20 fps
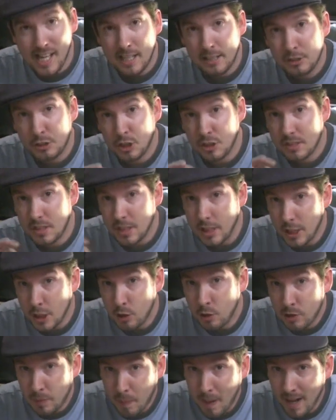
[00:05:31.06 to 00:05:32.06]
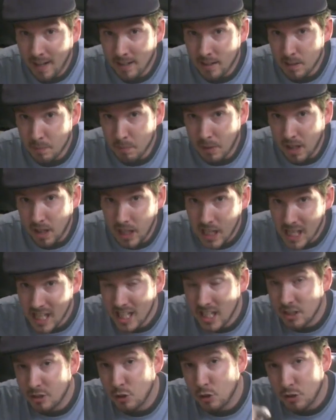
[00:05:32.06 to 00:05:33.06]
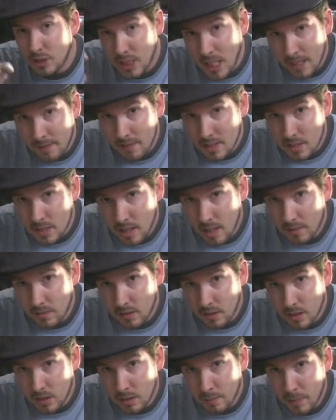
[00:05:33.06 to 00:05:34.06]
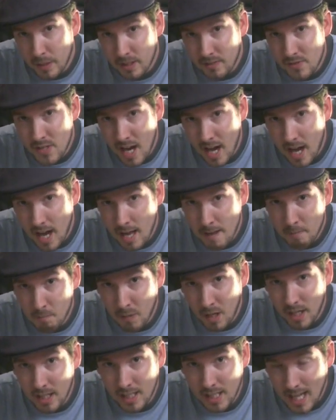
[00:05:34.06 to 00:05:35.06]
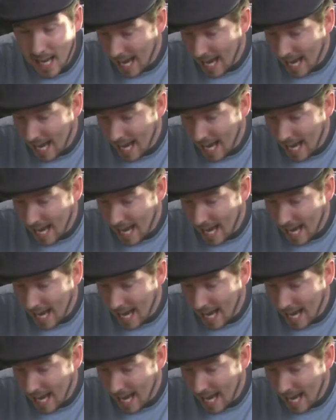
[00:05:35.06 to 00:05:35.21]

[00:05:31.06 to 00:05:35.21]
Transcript: It's just a huge pain in the butt. So save yourself a little bit of time, money,